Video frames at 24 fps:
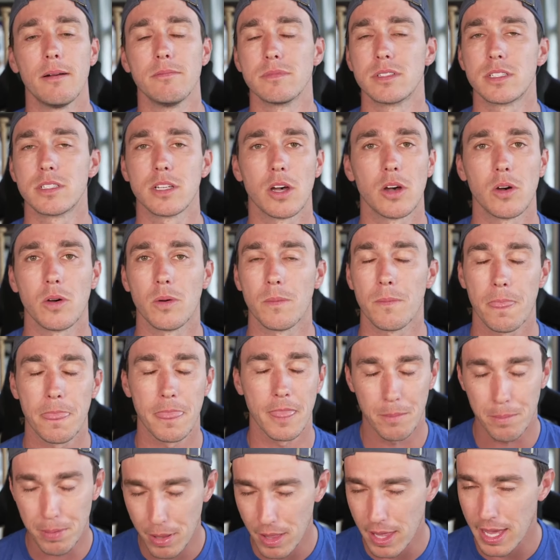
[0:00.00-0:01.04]
So
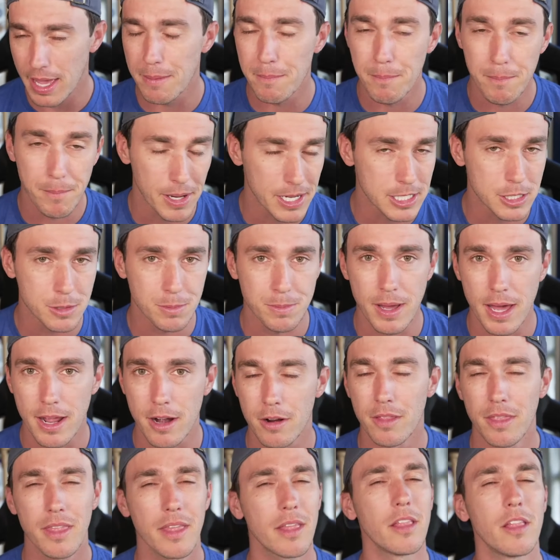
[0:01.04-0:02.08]
they're playing much better.